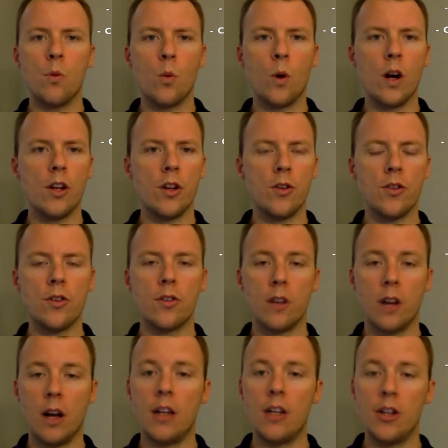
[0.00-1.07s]
where
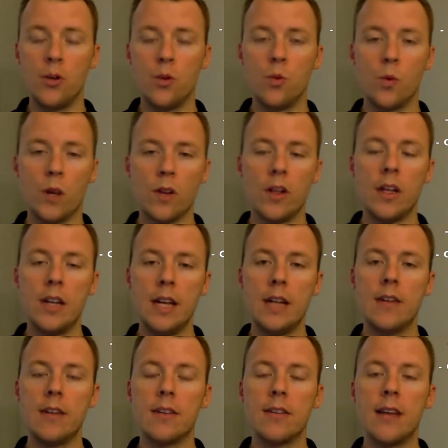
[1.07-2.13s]
you really
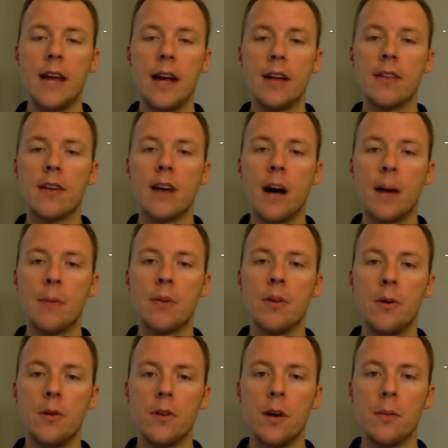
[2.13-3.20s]
need to stay on top of
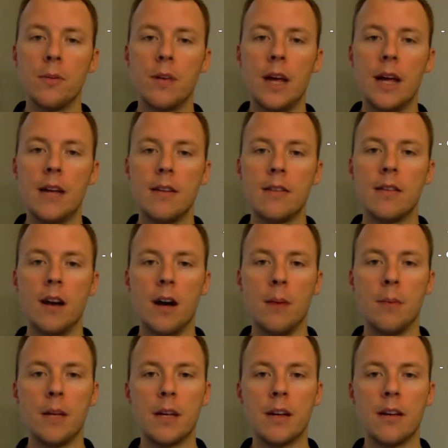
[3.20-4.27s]
those updates
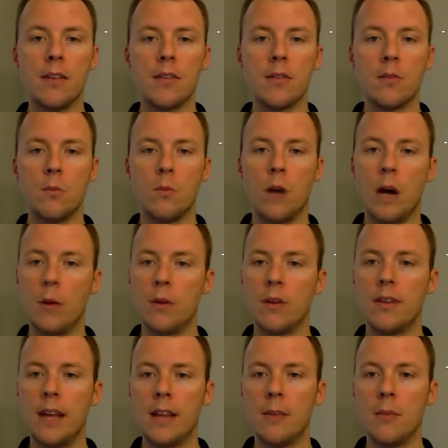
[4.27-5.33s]
because I would
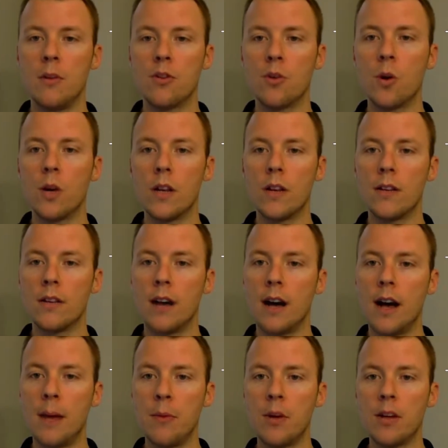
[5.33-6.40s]
say the majority of the
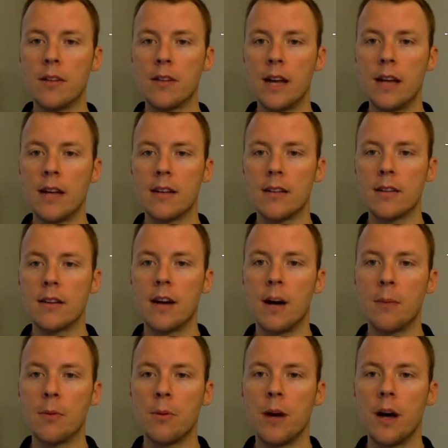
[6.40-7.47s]
time when a site gets
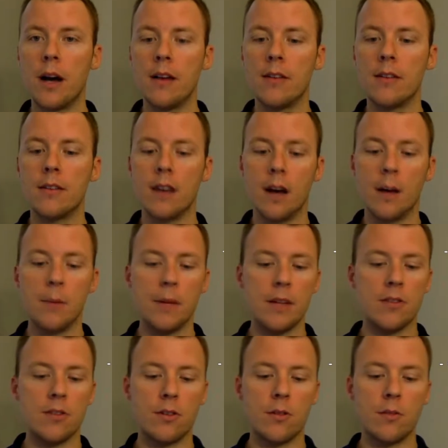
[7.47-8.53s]
compromised,
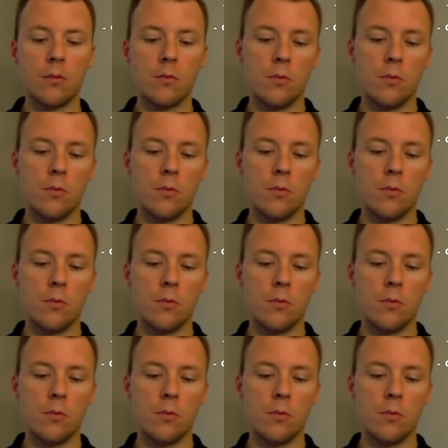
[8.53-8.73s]
it's